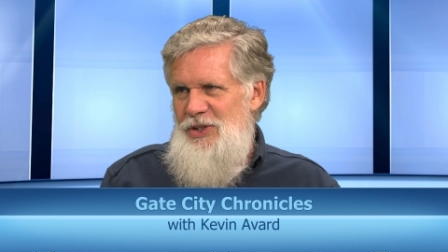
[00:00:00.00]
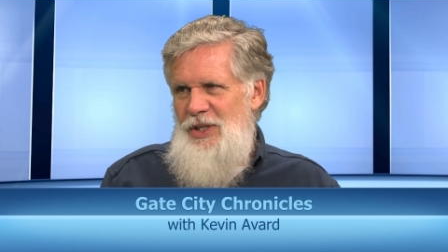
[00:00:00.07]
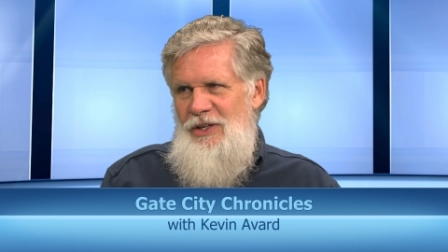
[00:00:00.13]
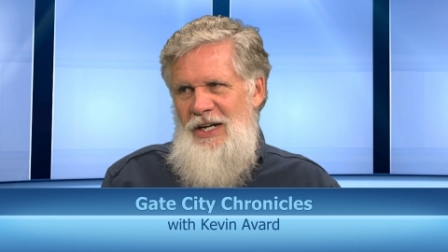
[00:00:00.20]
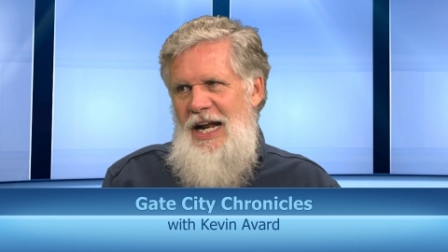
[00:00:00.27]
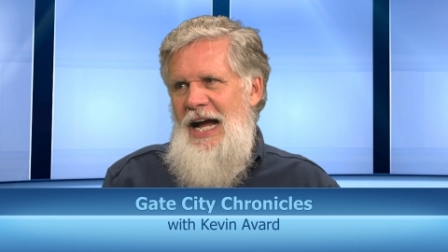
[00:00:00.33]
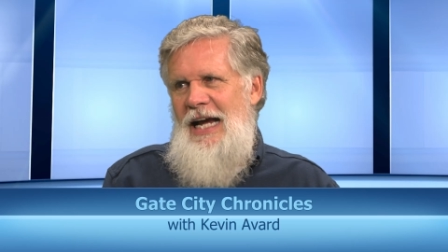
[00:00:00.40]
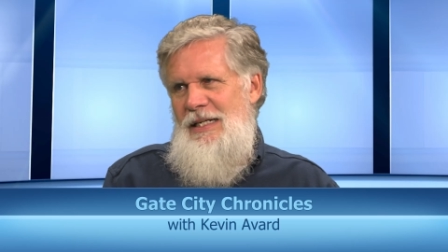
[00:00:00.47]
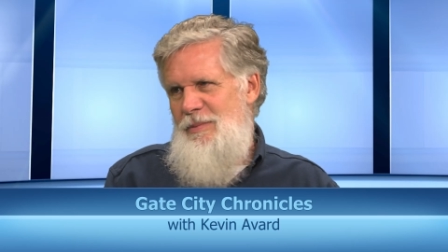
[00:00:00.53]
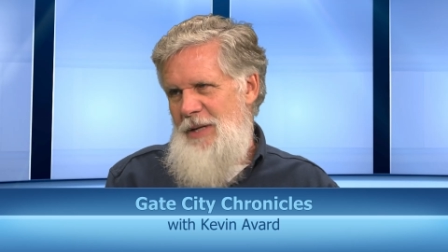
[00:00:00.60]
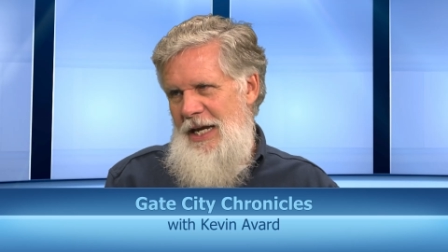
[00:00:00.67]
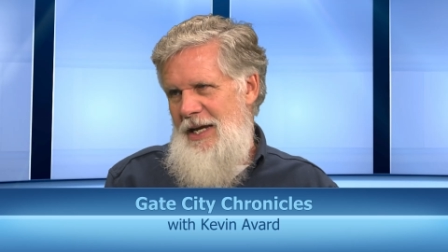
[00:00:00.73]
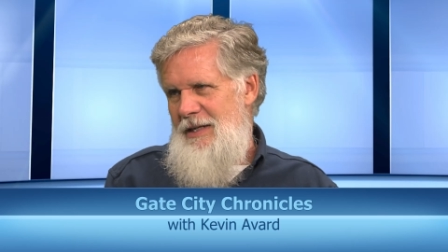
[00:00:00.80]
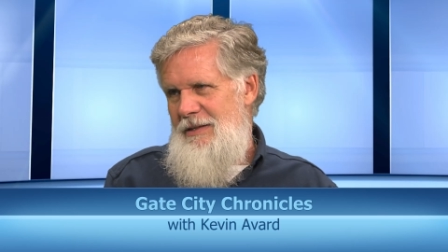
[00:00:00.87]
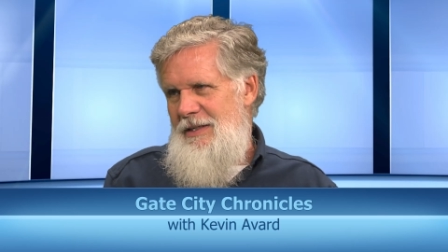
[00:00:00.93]
things are in high
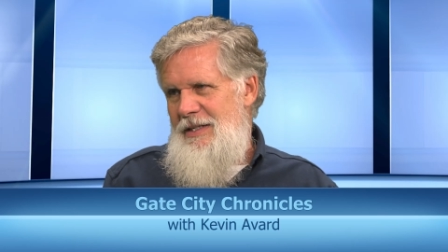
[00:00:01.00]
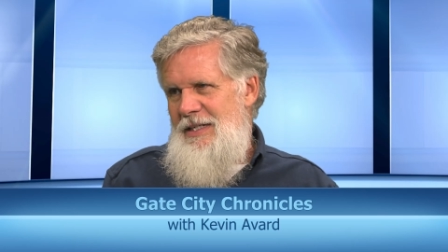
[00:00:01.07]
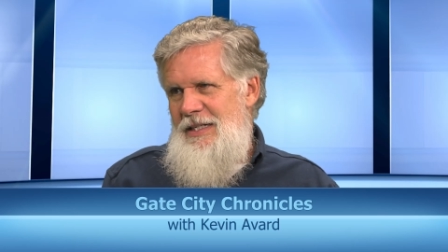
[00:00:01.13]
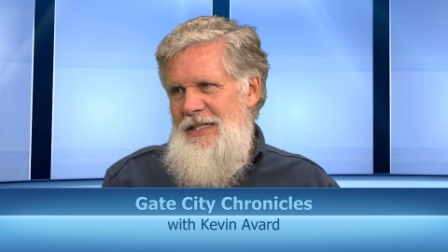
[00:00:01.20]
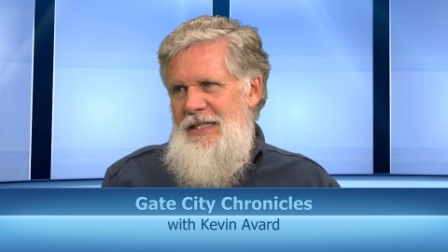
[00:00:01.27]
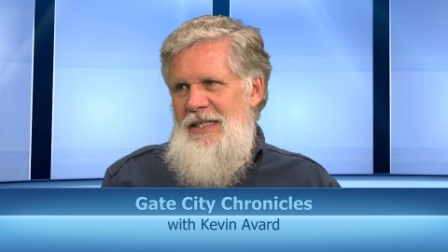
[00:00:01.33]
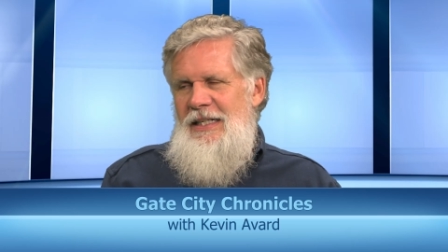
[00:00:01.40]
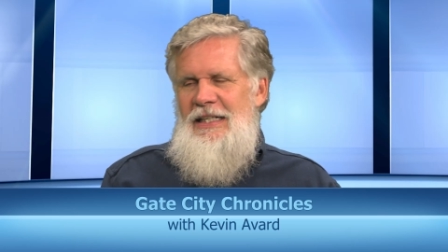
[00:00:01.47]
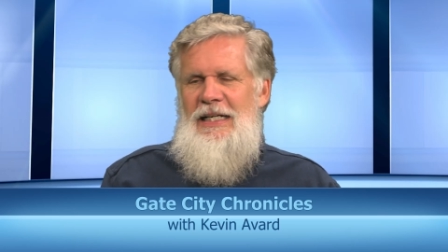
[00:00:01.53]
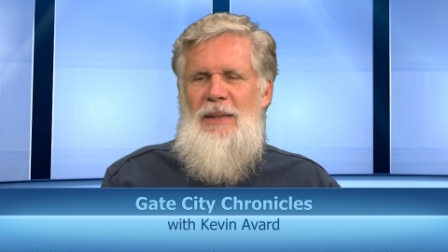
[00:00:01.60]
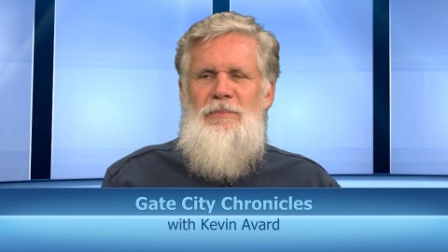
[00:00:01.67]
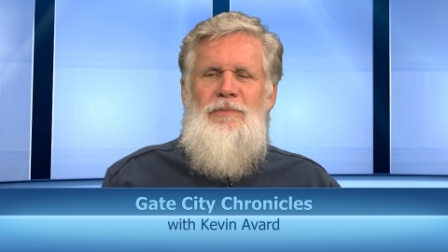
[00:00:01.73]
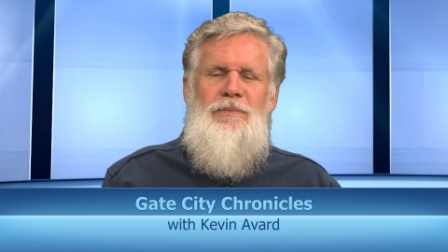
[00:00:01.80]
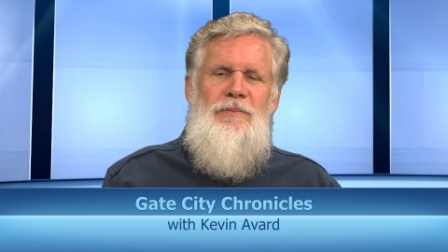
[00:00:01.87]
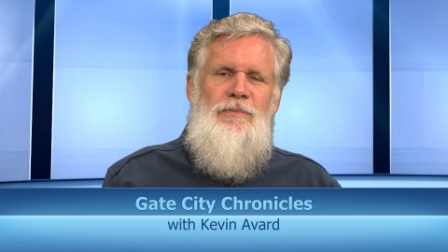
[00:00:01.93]
demand. Yeah.
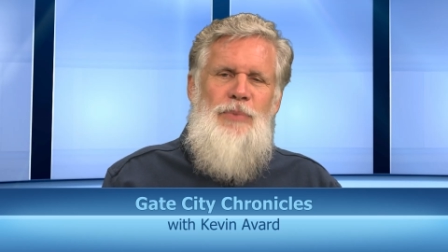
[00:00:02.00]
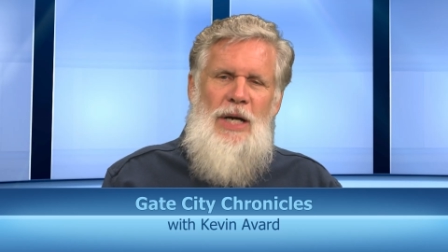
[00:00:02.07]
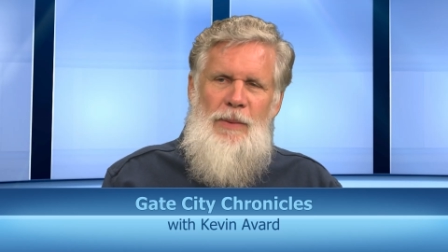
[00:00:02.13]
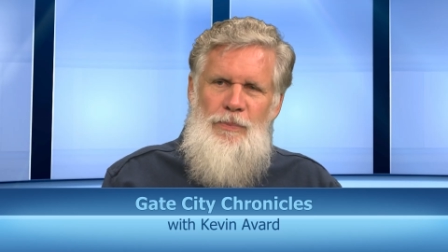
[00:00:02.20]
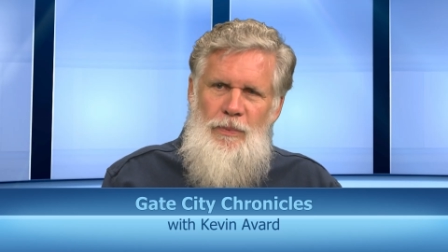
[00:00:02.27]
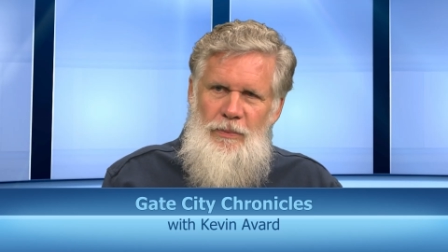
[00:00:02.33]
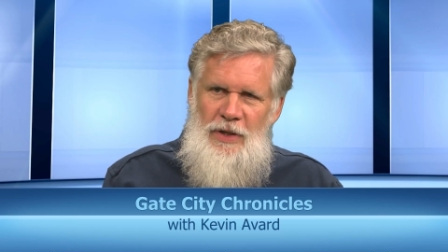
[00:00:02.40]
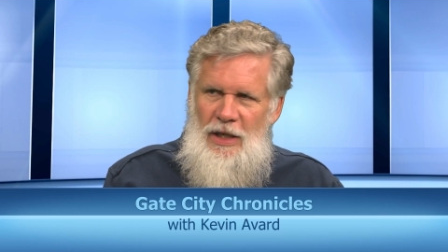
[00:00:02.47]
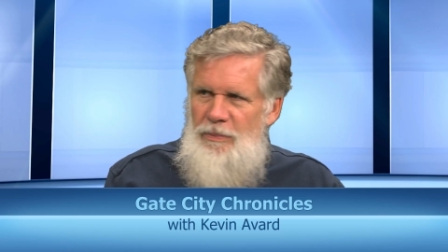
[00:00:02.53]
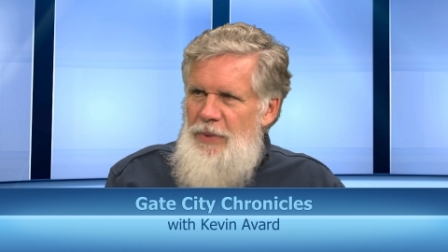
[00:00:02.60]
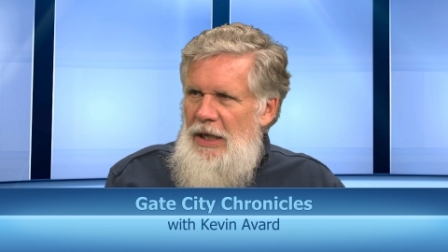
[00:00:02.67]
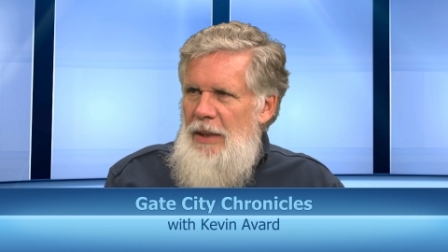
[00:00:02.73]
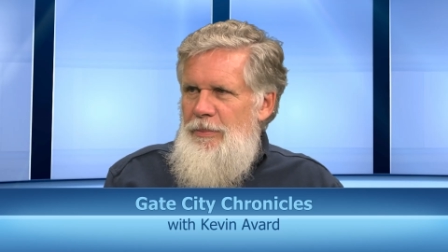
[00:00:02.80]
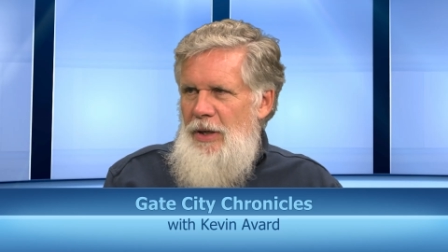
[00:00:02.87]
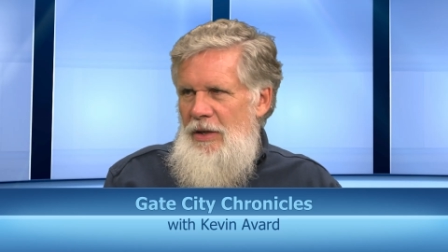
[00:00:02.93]
But you
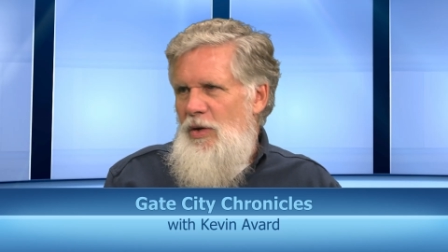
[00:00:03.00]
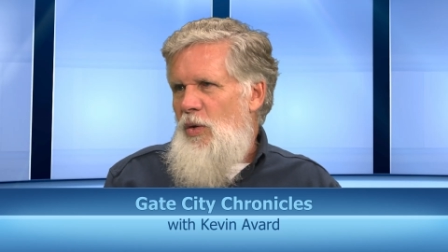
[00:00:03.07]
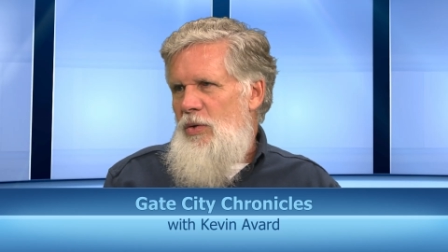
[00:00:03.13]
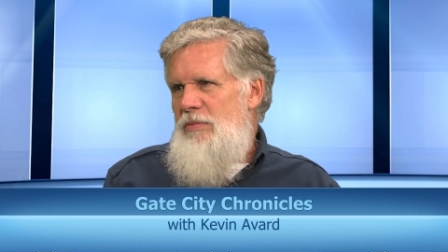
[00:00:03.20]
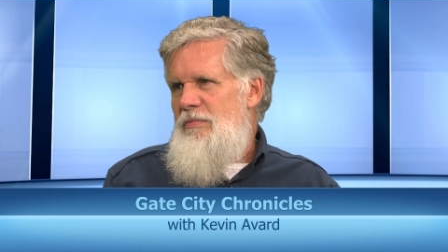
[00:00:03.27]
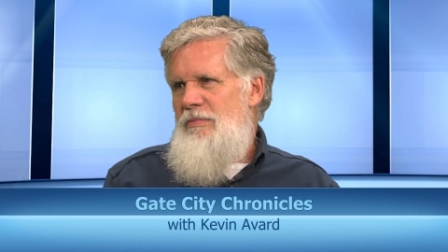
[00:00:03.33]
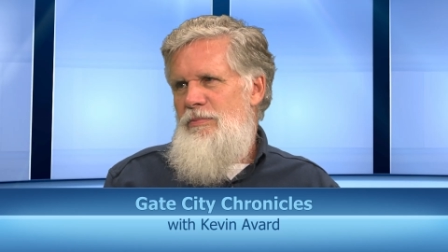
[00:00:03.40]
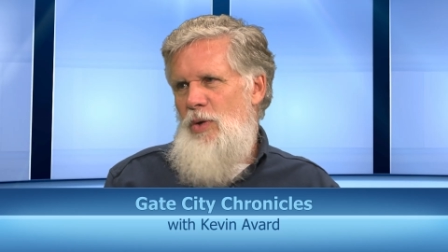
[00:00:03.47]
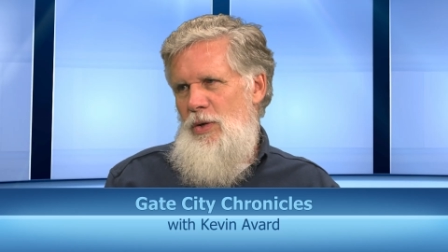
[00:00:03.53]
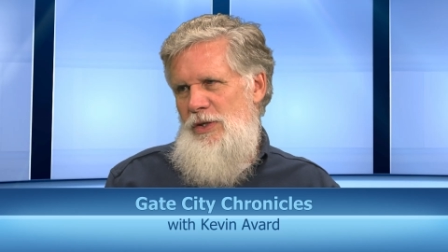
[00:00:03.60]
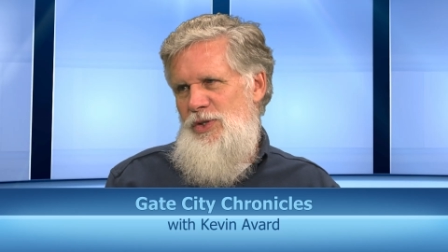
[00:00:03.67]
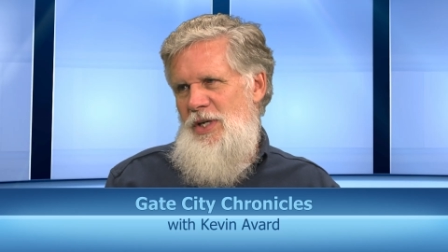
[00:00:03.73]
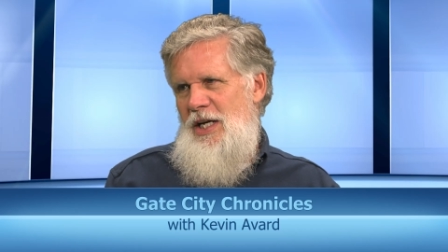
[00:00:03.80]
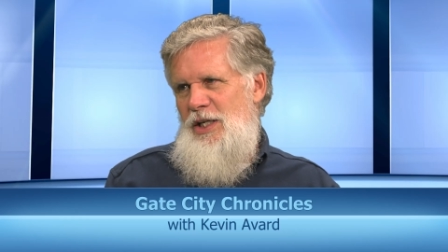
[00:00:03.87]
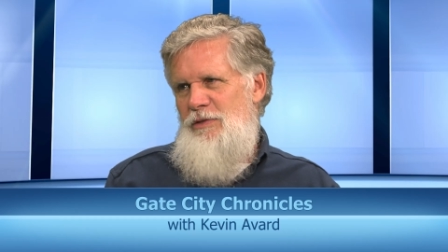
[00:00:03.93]
pick up an old
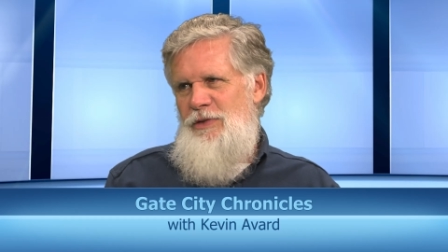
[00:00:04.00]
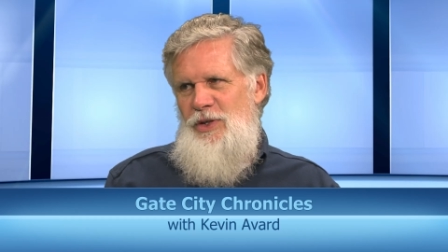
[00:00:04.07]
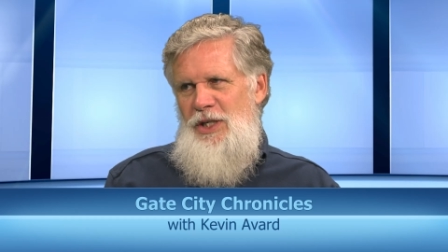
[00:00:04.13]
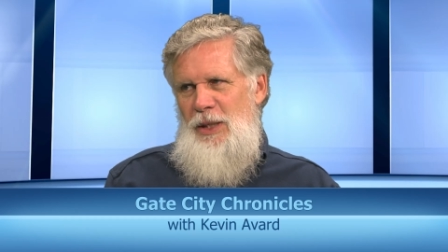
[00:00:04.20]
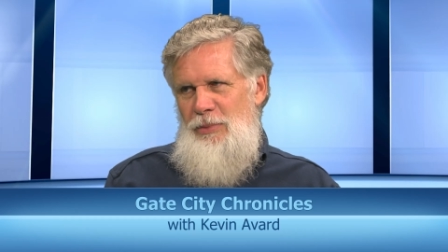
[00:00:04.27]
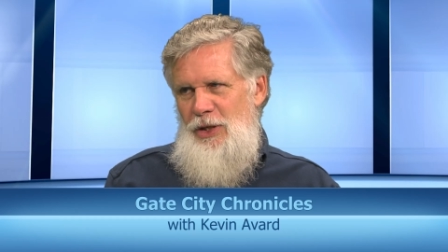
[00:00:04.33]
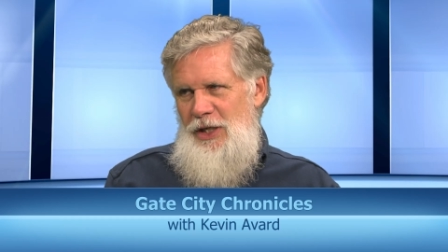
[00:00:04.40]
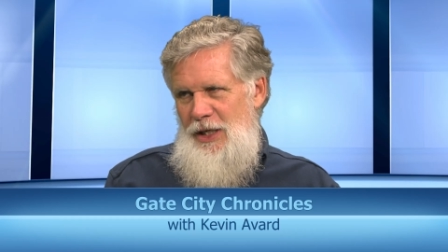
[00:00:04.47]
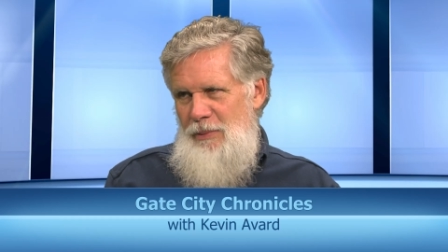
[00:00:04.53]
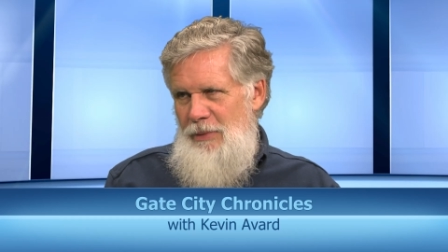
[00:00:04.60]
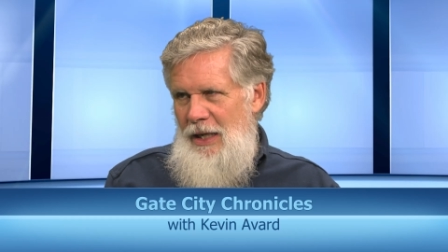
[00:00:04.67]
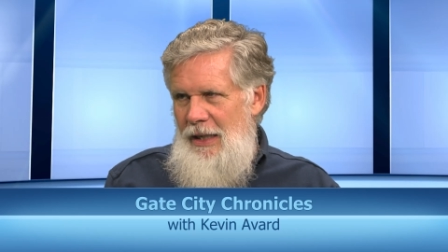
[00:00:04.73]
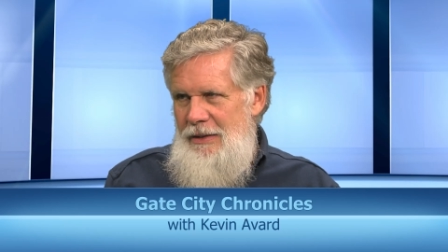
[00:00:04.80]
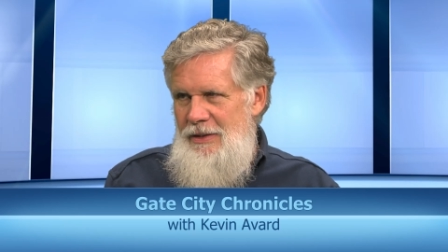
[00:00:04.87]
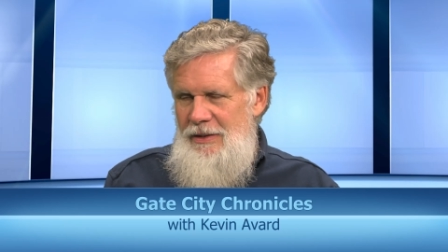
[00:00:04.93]
motorcycle for a couple
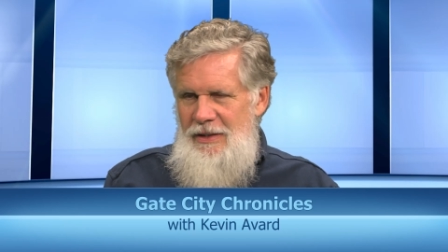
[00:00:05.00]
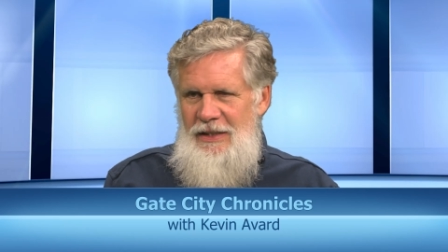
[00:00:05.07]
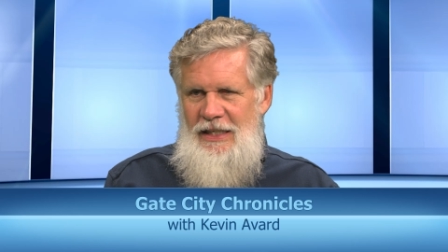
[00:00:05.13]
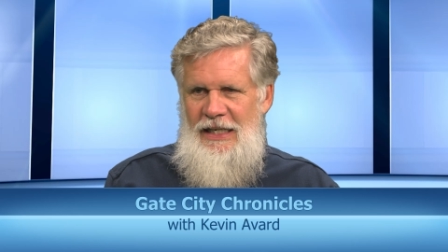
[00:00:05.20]
$100.